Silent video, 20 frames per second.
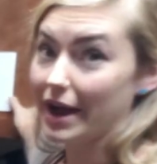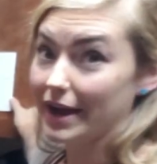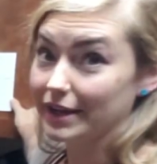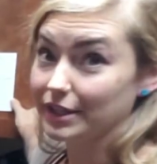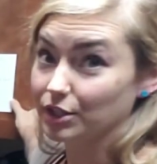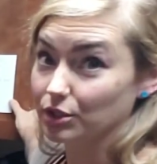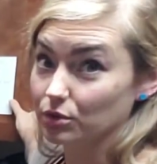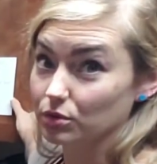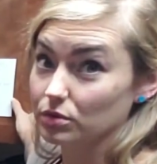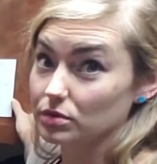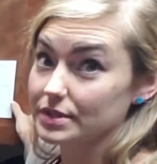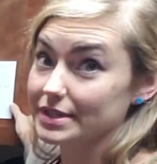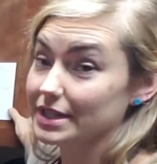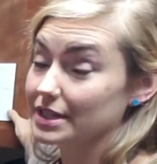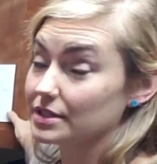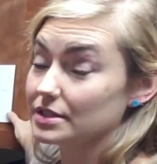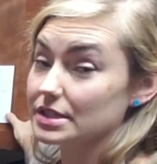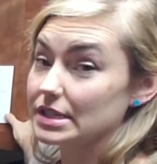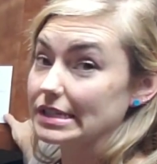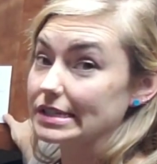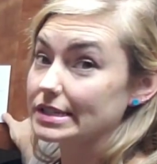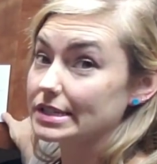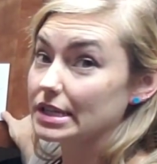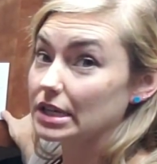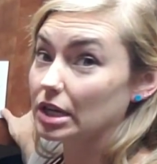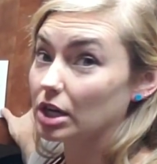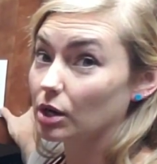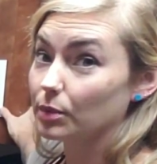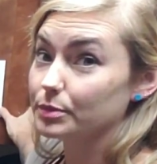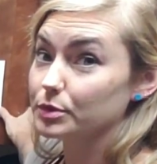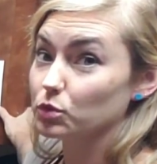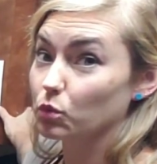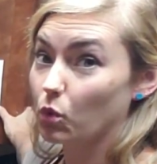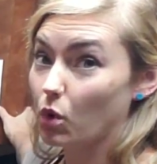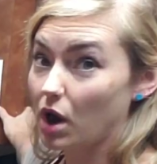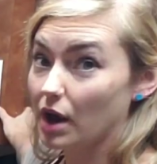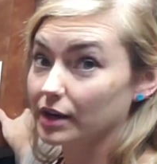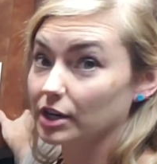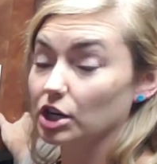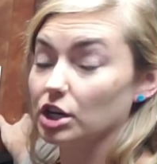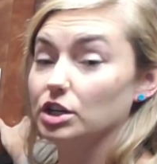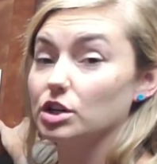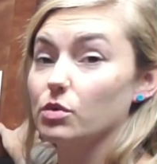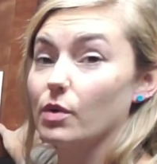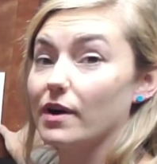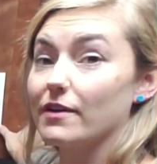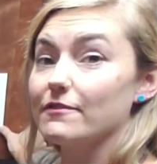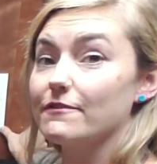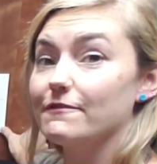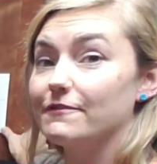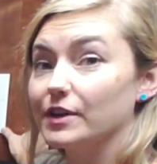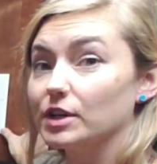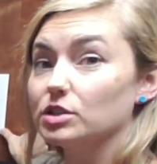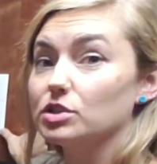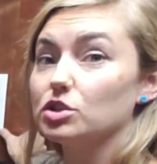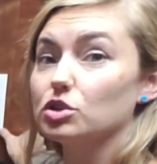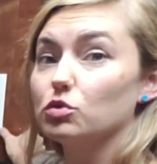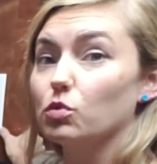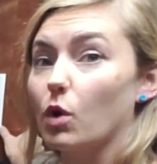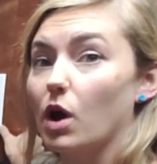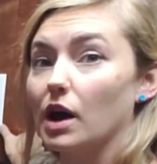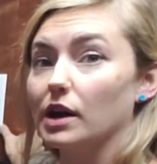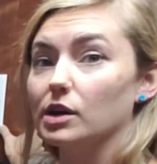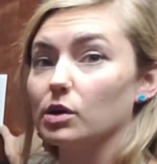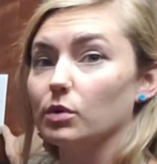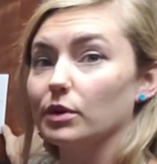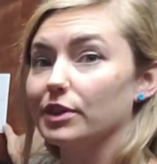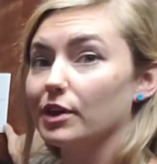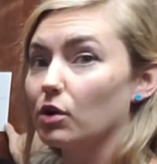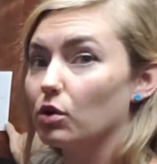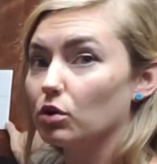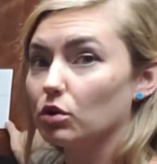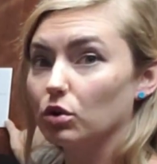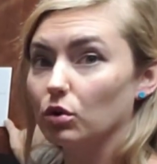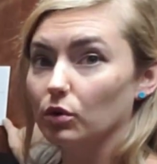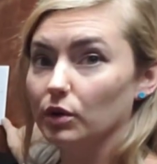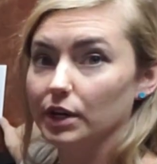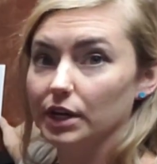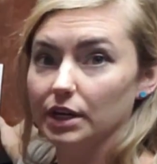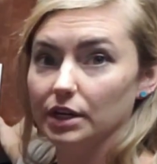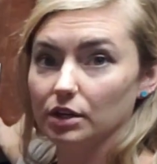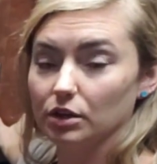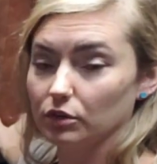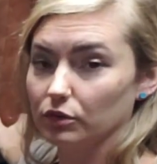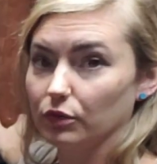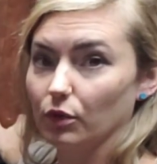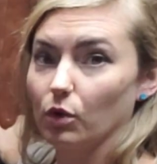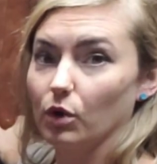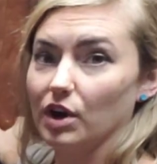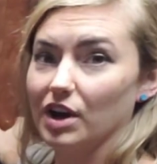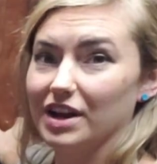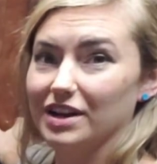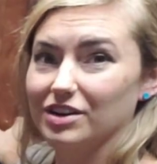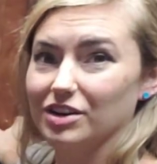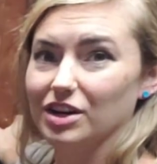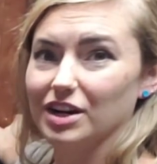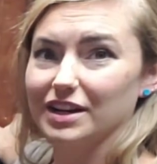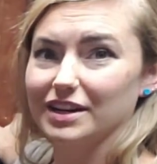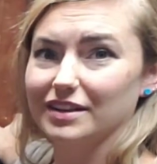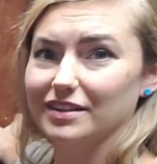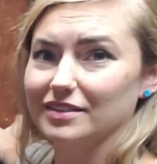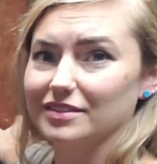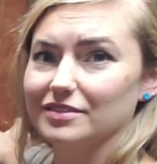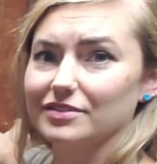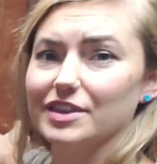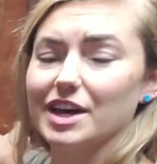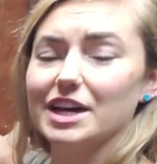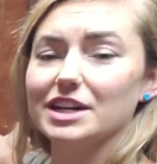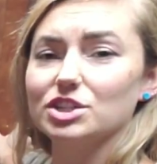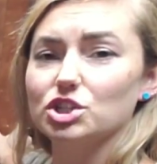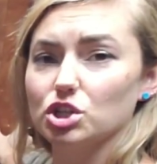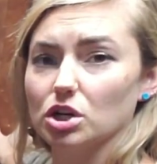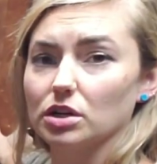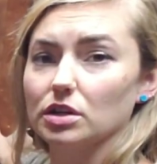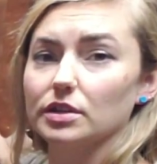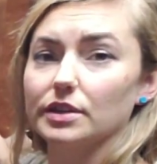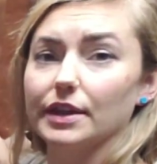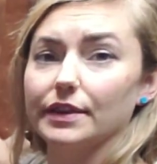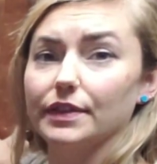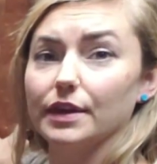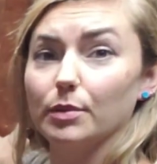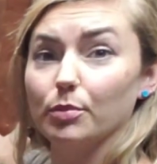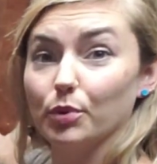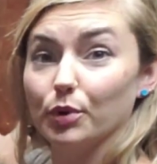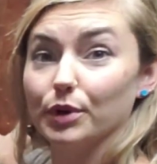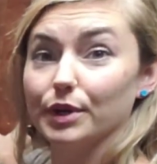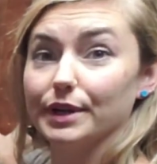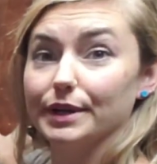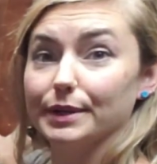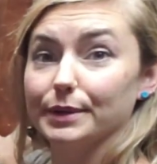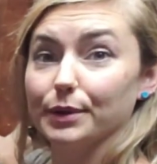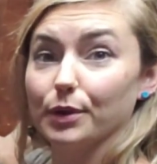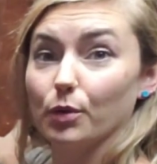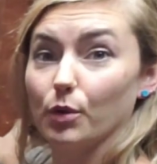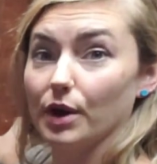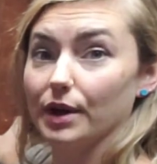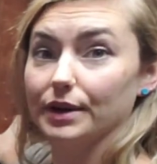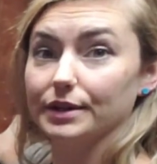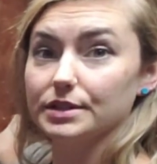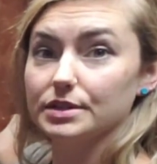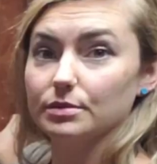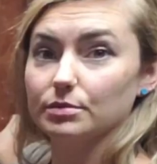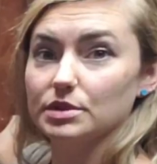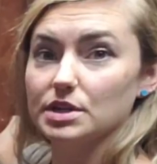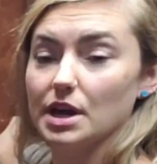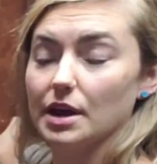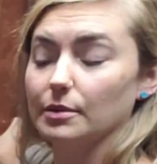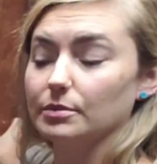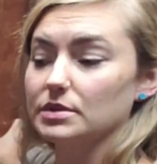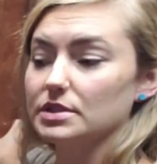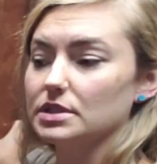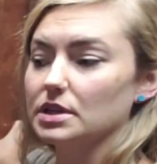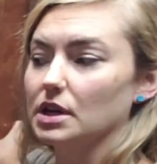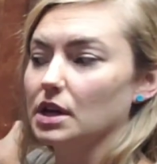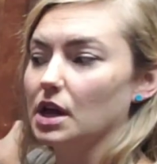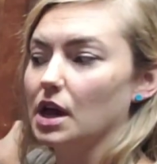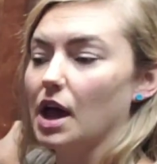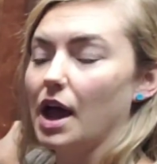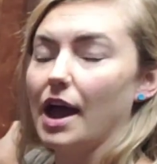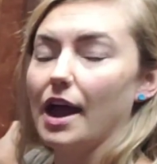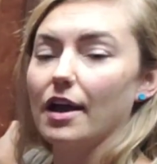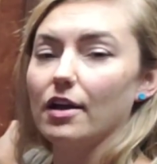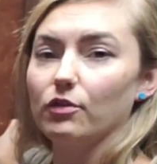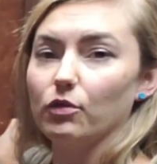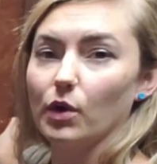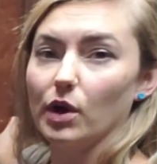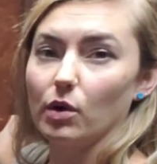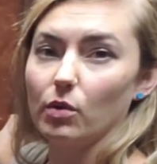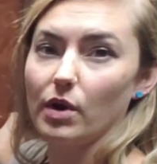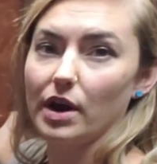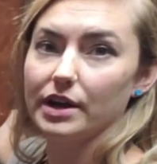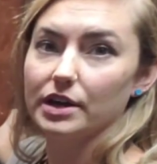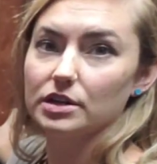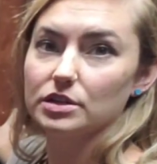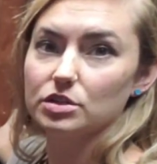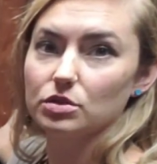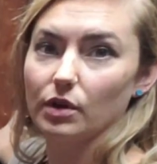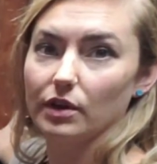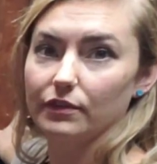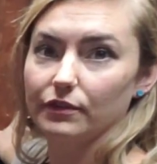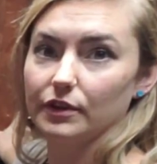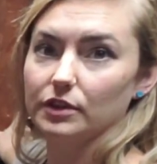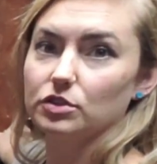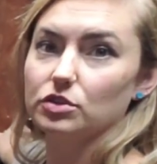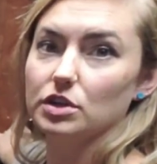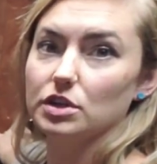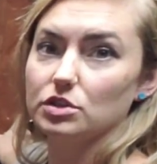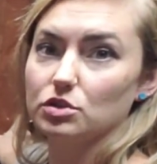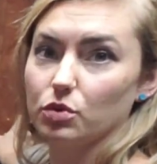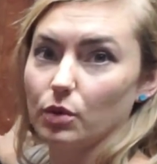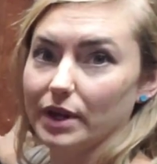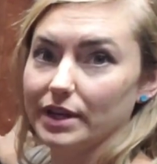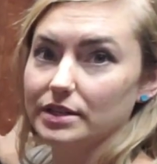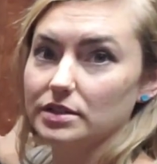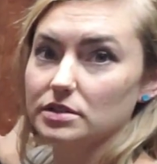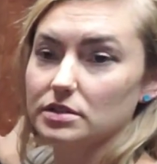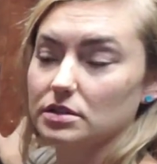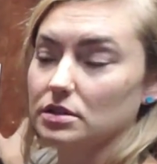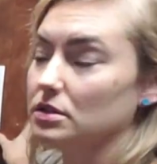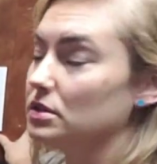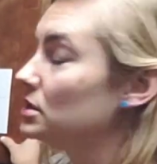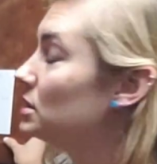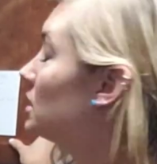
I use is 16 cups water, and you want filtered water without chlorine or fluoride or any of that junk that they put in the water sometimes. I have well water, so I filter it twice.